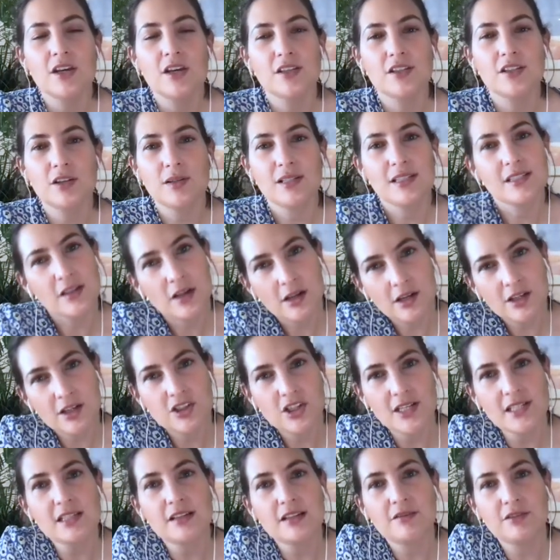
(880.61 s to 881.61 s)
so it's not
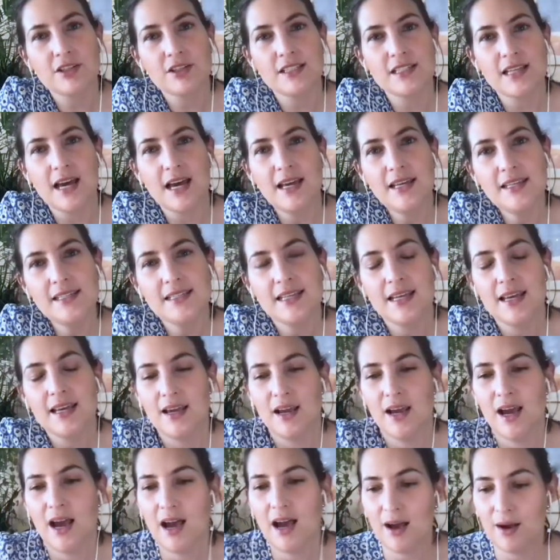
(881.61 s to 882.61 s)
adjusted for size,
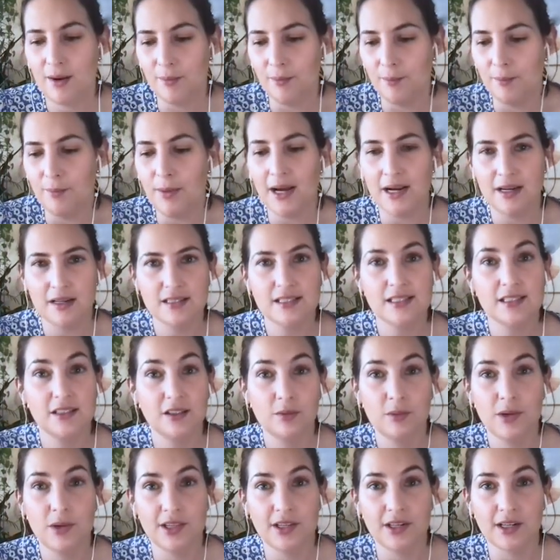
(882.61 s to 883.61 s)
but
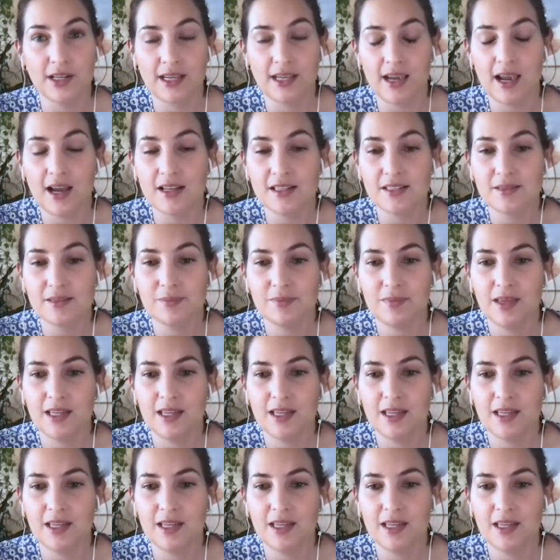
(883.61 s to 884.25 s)
still worth looking at.